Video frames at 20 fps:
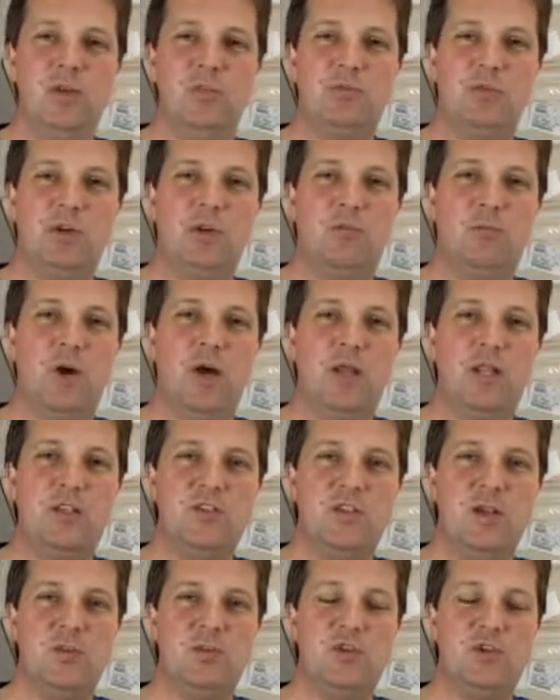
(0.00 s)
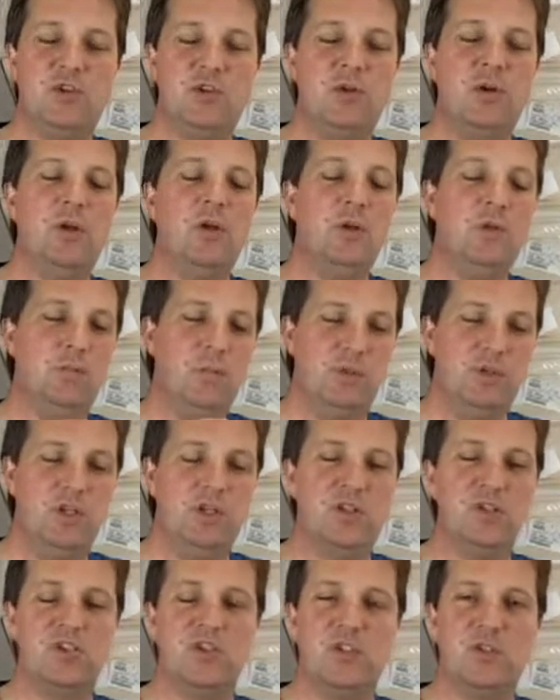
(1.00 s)
up to your body temperature, but
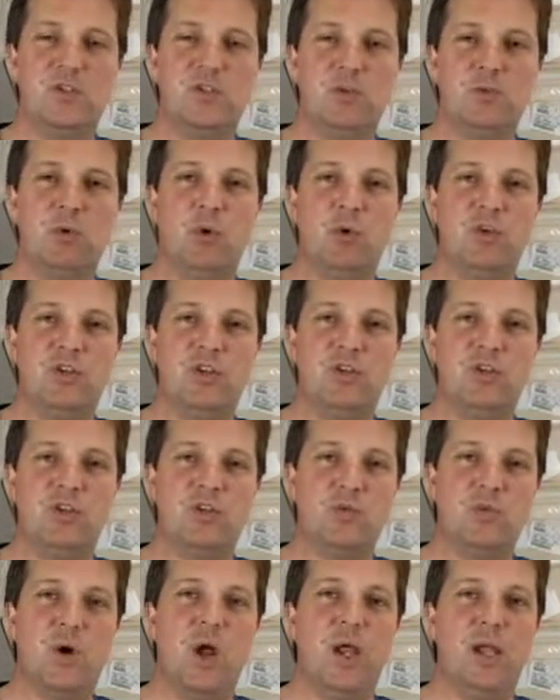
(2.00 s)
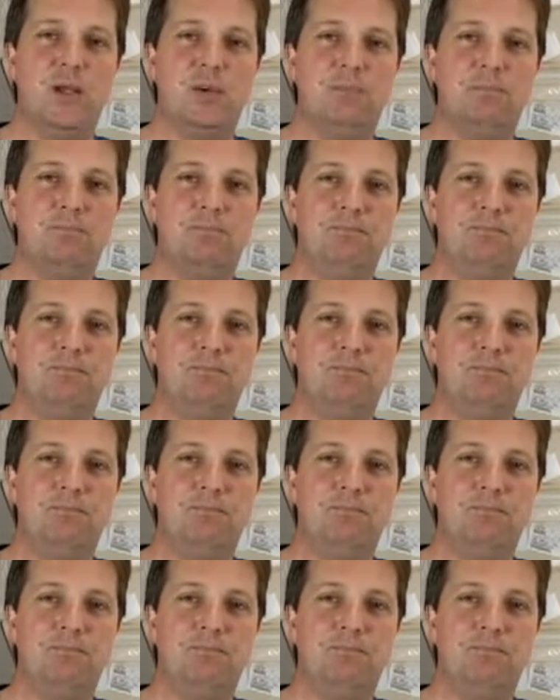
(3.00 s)
then it's going to support you just right.